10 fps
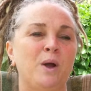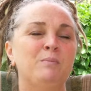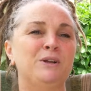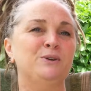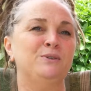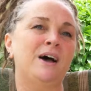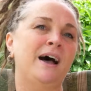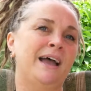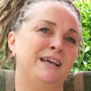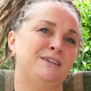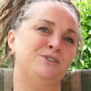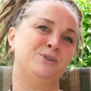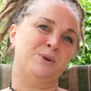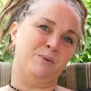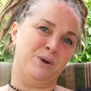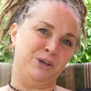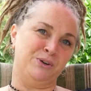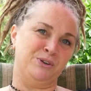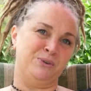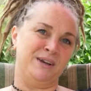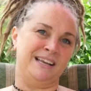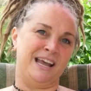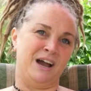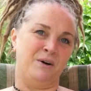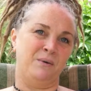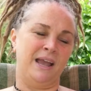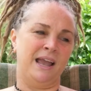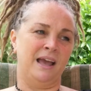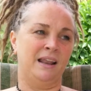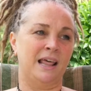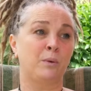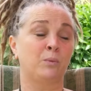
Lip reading: women who died doing what you're doing now," and that